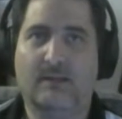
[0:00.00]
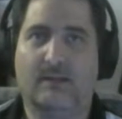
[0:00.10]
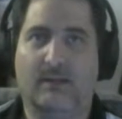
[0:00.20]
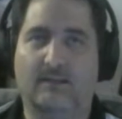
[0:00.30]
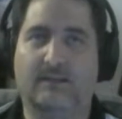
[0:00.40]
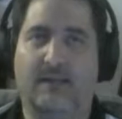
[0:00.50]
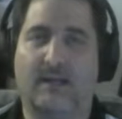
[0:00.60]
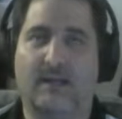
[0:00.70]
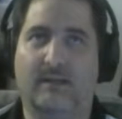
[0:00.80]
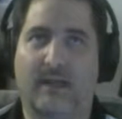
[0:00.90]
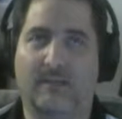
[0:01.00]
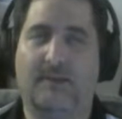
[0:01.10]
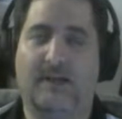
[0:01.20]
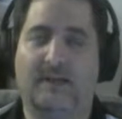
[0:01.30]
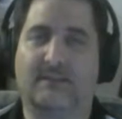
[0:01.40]
It is a game that
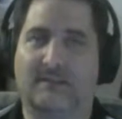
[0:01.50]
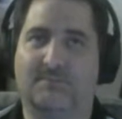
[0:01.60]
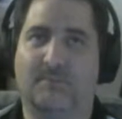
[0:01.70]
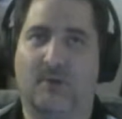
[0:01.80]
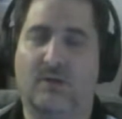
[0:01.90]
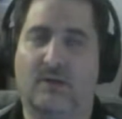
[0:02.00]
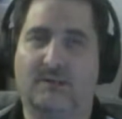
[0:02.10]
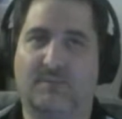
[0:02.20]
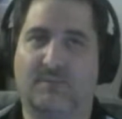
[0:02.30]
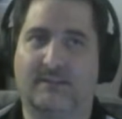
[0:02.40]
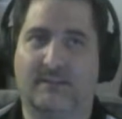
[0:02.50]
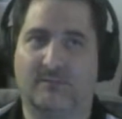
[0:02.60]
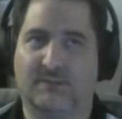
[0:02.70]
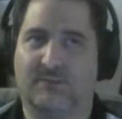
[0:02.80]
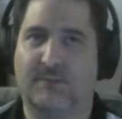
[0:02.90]
has a small cost. I want to say it was
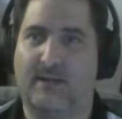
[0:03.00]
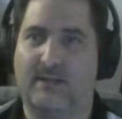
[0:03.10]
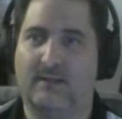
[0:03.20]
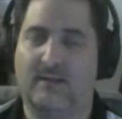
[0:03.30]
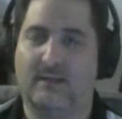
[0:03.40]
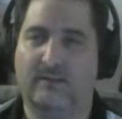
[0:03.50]
$3.99,